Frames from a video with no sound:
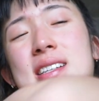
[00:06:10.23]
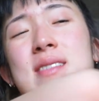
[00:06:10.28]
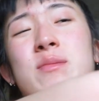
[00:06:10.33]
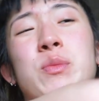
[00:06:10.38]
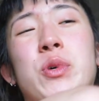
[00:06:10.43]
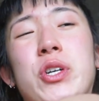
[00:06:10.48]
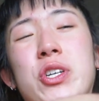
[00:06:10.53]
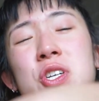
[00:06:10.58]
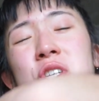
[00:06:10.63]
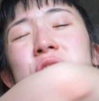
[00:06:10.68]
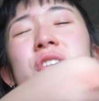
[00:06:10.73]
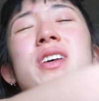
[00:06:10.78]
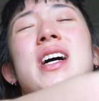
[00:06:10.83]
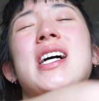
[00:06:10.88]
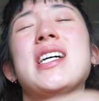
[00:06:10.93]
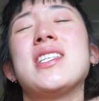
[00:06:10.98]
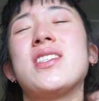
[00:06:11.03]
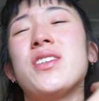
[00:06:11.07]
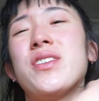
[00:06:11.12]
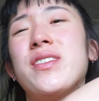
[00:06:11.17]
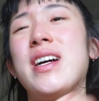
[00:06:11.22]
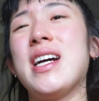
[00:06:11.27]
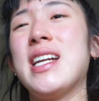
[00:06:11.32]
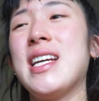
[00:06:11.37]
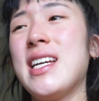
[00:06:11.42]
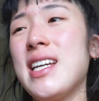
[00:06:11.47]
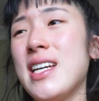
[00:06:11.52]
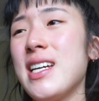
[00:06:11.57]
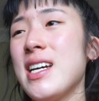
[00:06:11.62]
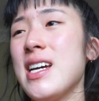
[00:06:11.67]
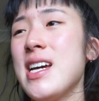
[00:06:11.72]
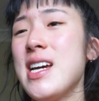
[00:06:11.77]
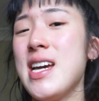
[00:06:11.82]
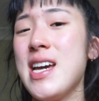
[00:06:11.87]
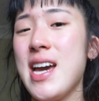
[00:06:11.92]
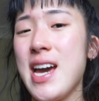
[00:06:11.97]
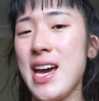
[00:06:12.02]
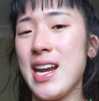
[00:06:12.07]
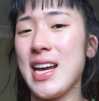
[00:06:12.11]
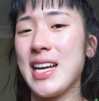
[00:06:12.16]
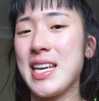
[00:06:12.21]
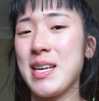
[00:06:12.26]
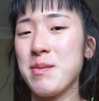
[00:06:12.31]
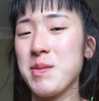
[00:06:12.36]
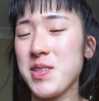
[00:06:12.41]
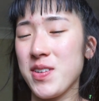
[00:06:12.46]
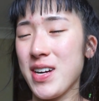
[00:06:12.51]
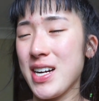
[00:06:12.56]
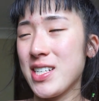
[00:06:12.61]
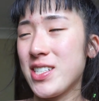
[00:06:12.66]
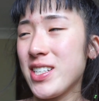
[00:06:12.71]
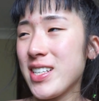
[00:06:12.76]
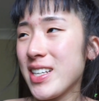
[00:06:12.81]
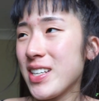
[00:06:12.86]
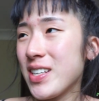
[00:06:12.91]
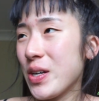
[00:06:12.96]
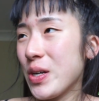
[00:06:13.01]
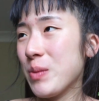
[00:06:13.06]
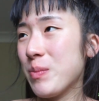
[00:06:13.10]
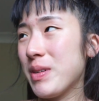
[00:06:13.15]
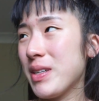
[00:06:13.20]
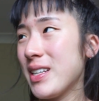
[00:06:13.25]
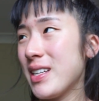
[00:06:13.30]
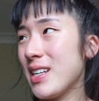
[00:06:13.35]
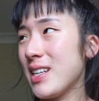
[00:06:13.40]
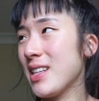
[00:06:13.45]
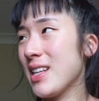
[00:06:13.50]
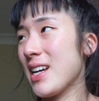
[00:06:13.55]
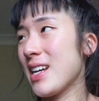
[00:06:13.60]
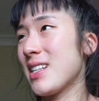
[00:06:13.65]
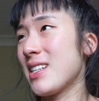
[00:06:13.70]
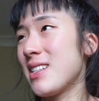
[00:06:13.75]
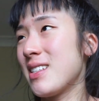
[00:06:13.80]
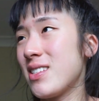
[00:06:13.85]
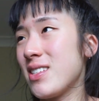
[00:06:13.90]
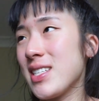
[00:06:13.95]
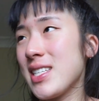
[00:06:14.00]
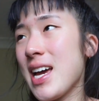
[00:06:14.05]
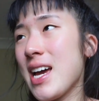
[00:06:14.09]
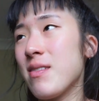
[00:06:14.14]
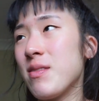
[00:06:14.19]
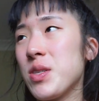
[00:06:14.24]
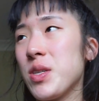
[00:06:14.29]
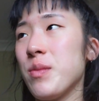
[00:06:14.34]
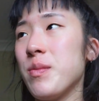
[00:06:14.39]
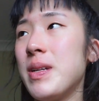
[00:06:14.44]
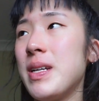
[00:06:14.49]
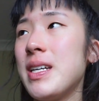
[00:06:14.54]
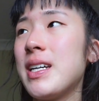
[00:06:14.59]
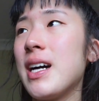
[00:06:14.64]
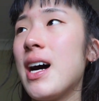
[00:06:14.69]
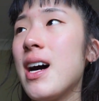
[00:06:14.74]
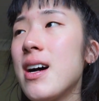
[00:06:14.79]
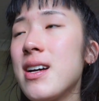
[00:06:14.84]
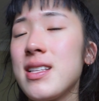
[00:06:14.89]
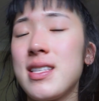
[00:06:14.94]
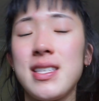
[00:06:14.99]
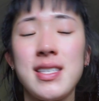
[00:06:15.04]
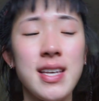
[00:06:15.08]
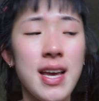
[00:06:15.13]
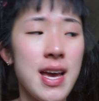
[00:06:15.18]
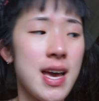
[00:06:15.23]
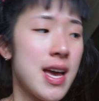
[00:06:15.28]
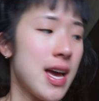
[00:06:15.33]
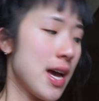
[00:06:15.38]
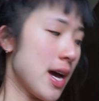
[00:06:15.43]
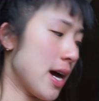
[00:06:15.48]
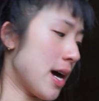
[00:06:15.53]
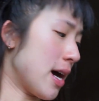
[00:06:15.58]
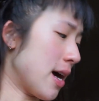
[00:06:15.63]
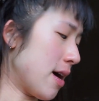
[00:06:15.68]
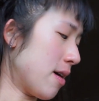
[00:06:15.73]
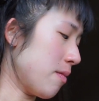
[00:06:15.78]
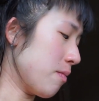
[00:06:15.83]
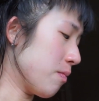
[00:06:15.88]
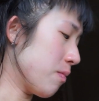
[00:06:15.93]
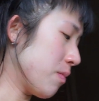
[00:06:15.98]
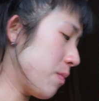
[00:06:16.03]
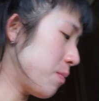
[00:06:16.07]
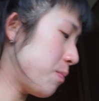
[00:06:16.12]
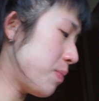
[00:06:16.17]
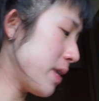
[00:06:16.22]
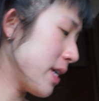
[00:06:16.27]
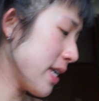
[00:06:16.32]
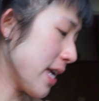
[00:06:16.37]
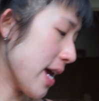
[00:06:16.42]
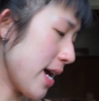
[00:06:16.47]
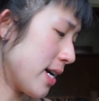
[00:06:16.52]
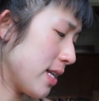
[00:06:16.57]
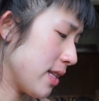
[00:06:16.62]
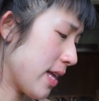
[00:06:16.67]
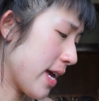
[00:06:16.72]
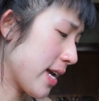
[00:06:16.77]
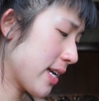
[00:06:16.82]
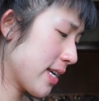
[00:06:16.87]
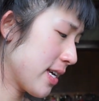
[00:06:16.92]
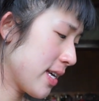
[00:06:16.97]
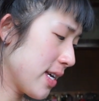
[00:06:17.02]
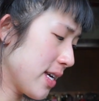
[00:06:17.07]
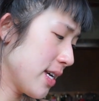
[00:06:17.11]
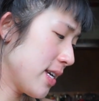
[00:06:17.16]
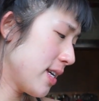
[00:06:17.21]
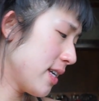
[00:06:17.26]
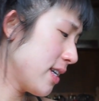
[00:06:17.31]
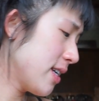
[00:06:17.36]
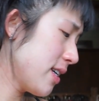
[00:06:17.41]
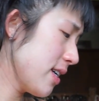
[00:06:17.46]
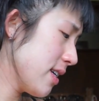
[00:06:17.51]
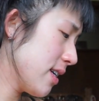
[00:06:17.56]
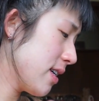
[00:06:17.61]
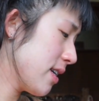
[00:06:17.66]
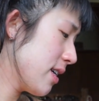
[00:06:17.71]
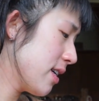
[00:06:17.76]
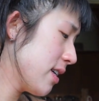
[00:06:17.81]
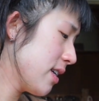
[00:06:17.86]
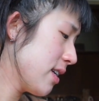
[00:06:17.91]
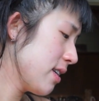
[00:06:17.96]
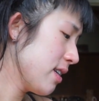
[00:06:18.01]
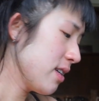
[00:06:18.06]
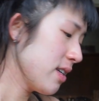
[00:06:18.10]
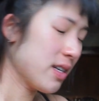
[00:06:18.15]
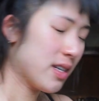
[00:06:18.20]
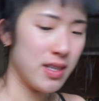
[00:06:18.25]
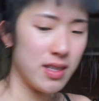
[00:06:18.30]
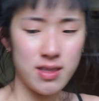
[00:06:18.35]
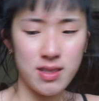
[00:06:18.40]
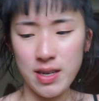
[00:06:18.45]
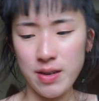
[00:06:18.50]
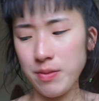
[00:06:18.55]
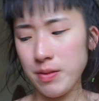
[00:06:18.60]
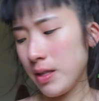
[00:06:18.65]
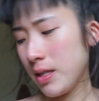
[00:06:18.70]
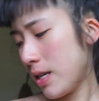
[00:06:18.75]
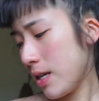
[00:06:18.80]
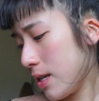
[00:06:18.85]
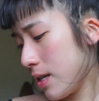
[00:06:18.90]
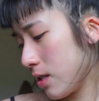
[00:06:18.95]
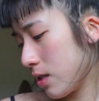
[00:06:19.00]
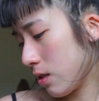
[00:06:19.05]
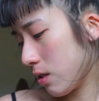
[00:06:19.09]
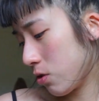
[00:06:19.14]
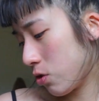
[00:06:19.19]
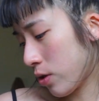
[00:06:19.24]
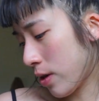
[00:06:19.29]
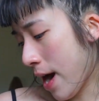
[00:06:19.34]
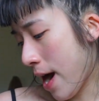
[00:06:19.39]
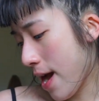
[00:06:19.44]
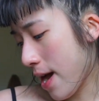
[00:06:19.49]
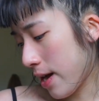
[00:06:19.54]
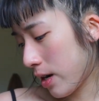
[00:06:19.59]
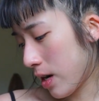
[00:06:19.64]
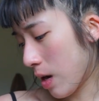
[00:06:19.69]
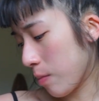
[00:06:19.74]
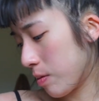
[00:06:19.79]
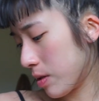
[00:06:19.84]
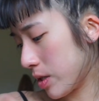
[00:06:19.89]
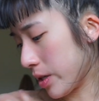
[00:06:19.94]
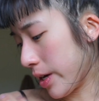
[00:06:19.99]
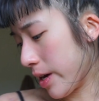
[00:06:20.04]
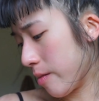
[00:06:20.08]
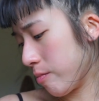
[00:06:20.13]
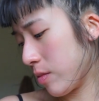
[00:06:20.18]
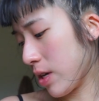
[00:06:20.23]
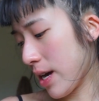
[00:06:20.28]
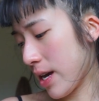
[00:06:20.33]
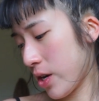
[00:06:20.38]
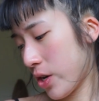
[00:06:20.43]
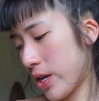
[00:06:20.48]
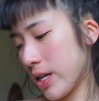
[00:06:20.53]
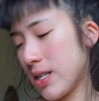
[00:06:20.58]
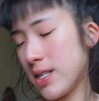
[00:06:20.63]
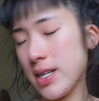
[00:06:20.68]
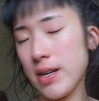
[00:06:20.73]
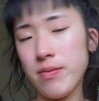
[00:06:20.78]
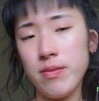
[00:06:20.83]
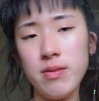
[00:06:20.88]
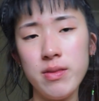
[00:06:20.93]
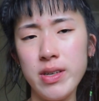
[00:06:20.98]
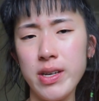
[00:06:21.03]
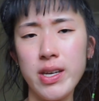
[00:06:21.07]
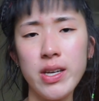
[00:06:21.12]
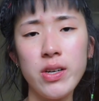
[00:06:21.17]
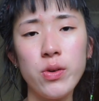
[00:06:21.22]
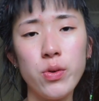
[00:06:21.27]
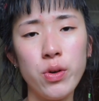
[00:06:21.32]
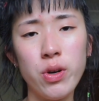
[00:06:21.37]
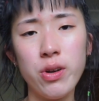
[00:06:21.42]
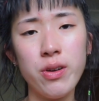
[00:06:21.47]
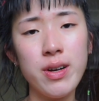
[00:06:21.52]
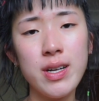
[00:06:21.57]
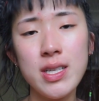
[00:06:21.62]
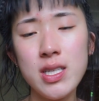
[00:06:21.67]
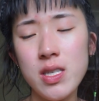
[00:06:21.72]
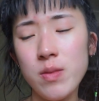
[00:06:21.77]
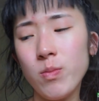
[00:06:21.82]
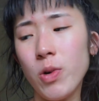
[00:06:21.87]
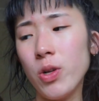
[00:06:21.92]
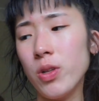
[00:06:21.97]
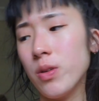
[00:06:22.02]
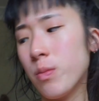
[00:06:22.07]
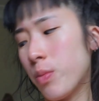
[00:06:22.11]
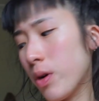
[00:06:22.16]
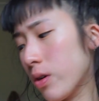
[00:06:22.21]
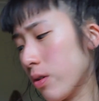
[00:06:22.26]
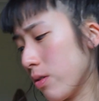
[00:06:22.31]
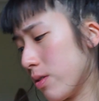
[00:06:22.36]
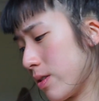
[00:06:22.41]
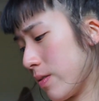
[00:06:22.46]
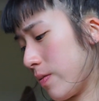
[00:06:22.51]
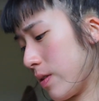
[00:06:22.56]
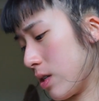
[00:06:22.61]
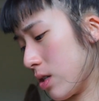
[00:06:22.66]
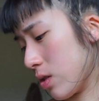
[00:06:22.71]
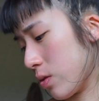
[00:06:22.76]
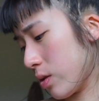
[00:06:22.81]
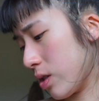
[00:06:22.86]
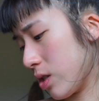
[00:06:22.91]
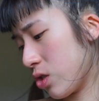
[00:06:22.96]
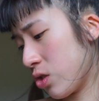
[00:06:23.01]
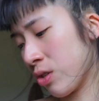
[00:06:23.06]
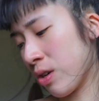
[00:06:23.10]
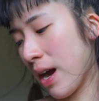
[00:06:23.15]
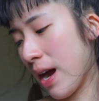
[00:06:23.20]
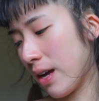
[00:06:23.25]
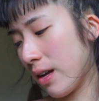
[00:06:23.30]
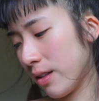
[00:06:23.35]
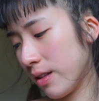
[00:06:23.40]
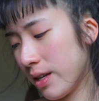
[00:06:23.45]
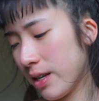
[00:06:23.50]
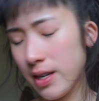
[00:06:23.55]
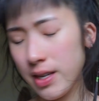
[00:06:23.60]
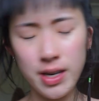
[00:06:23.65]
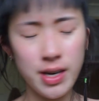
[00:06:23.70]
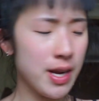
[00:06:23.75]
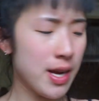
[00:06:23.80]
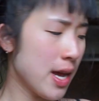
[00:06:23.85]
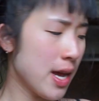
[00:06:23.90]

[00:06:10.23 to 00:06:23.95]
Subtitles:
moisturized already, and I keep scratching it open, and like just I have so many cards. But yeah, like definitely try out Epaderm. You can order in smaller bottles if you just want to trial it.